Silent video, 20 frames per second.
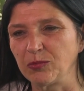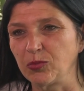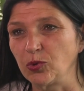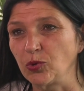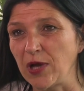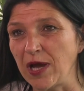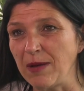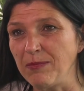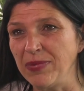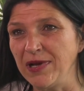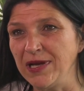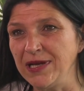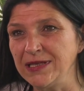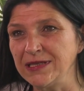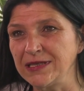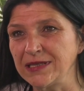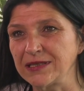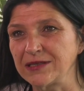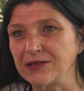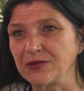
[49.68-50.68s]

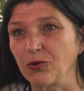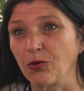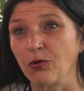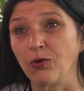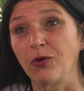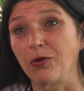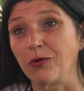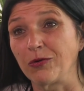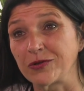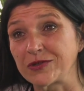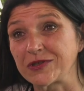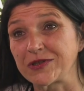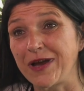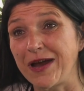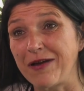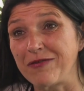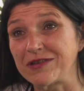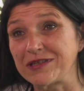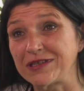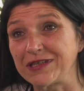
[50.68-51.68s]
Budapest or also
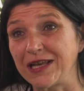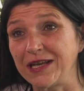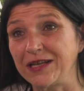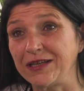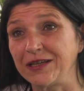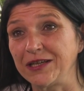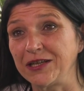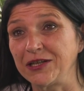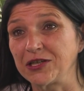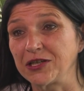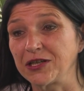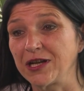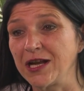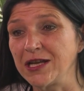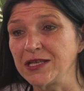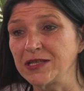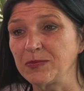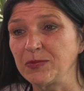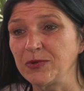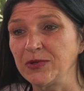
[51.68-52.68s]
our center in
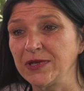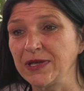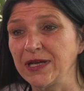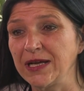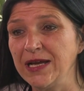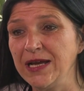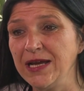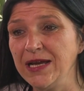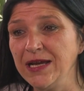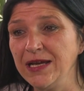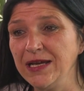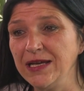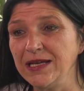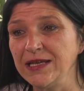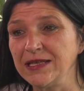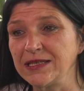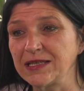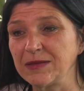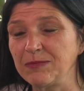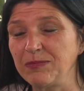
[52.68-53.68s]
Strasbourg
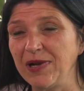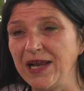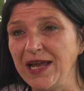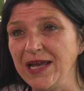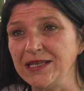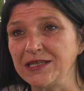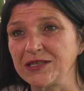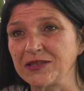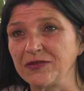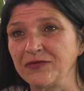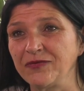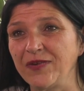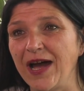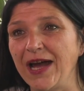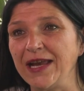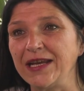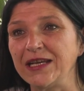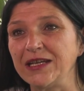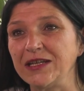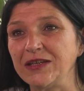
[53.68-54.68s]
is a place of
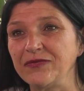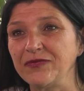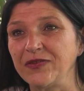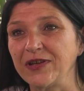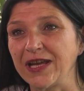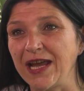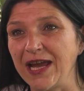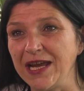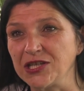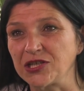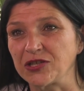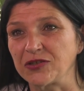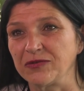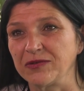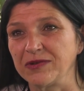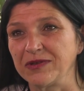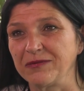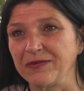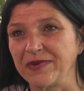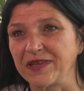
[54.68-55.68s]

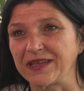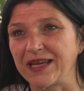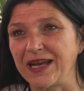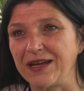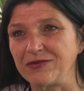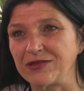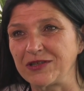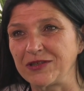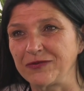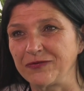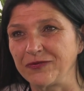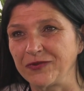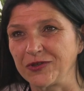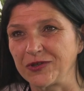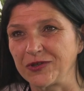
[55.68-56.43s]
identification with Council of